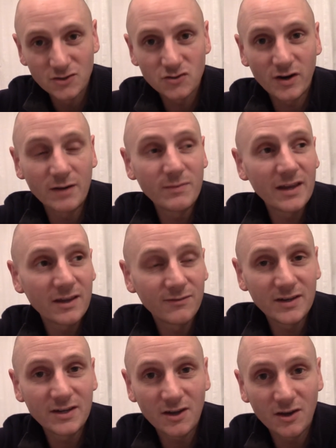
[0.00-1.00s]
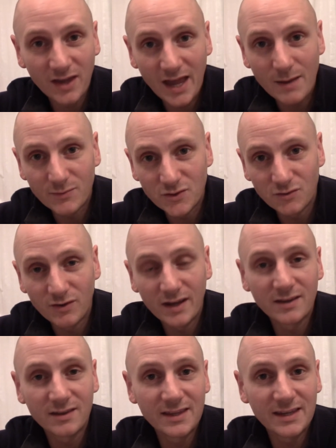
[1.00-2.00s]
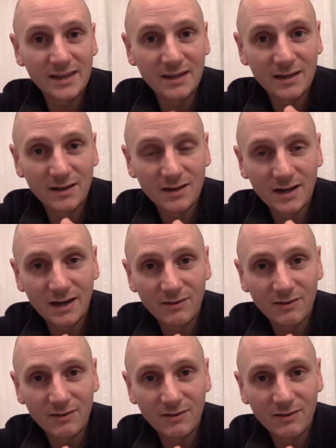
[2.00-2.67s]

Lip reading: try and make a video capturing the